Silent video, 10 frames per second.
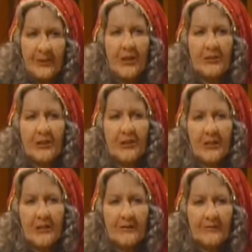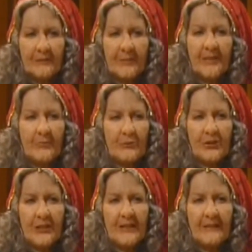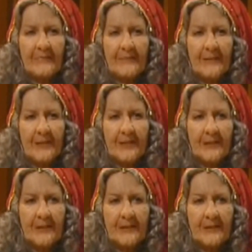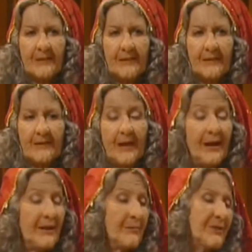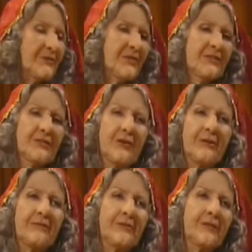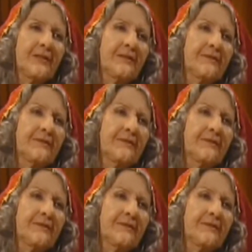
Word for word: she's going to hurt people she loves. I almost feel sorry for